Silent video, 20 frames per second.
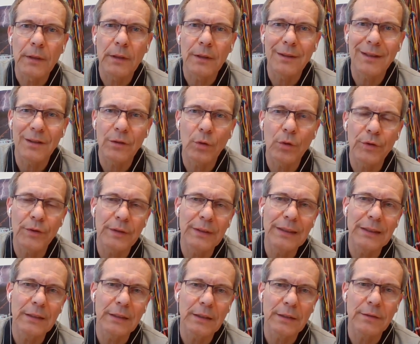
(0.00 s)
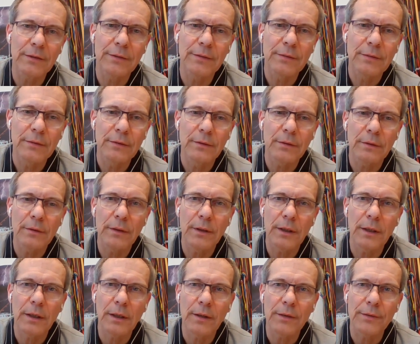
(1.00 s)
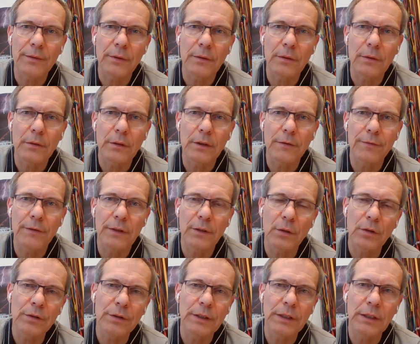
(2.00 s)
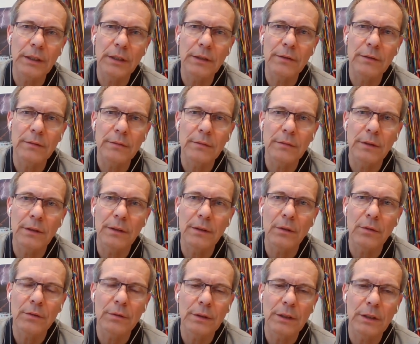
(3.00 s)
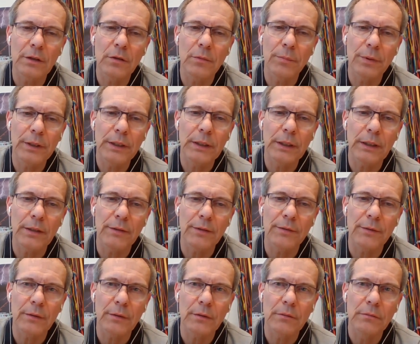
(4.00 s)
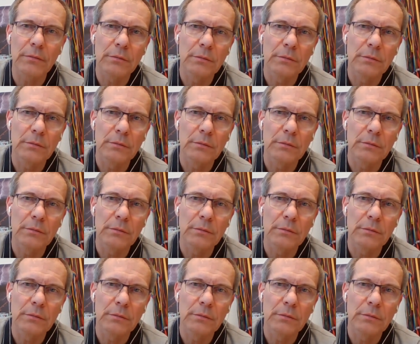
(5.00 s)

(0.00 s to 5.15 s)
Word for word: they don't need it. so if they don't need it, they don't need to bring it. So